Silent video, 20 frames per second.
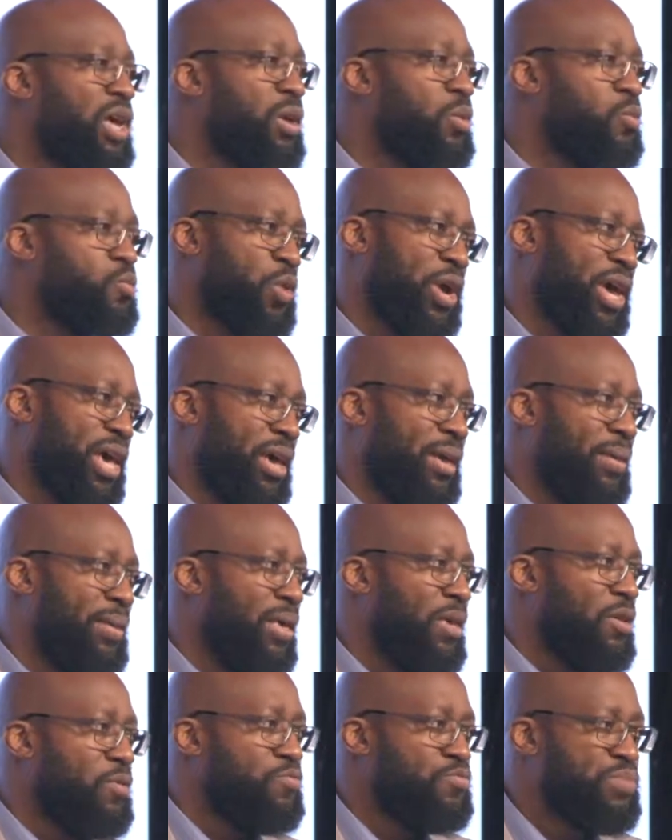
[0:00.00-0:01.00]
way
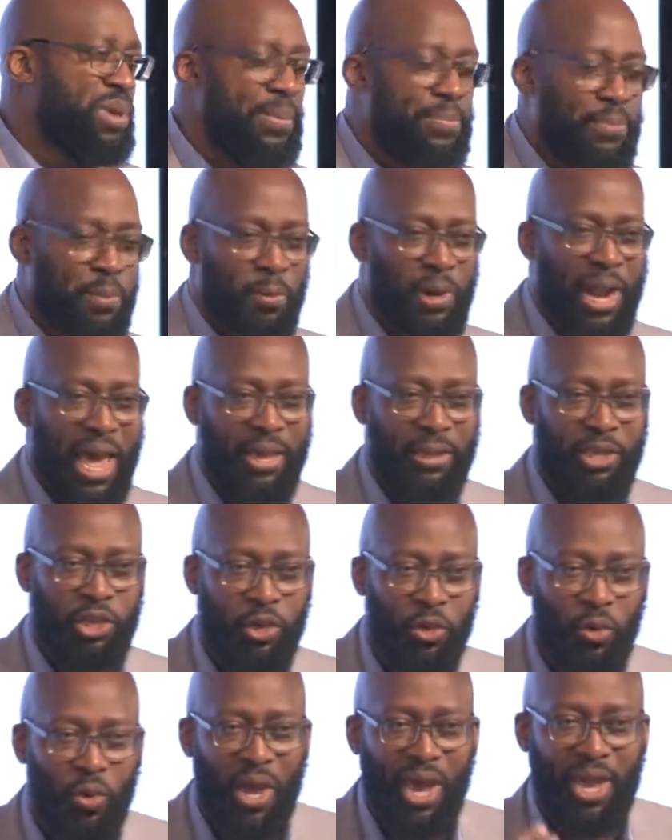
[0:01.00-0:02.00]
people like
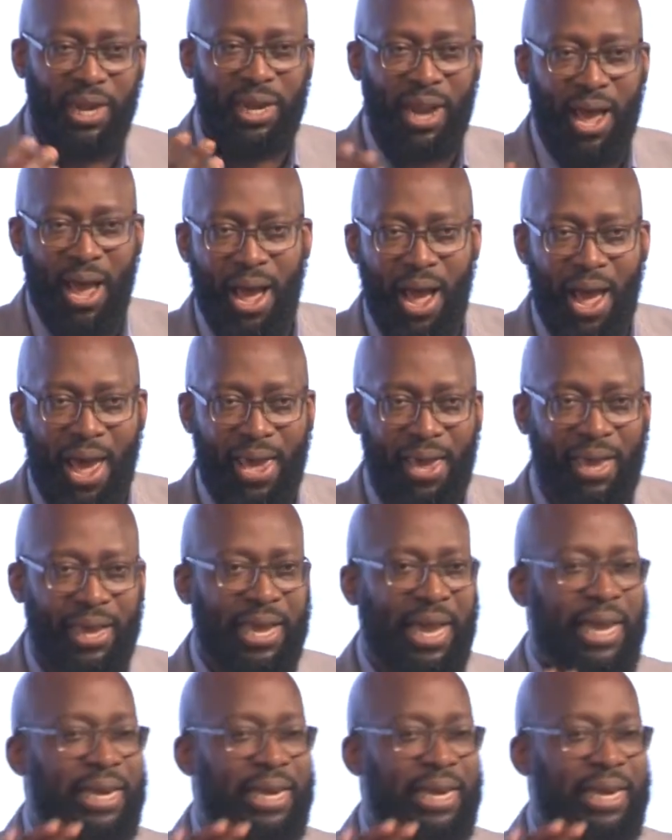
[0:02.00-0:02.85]
you and I can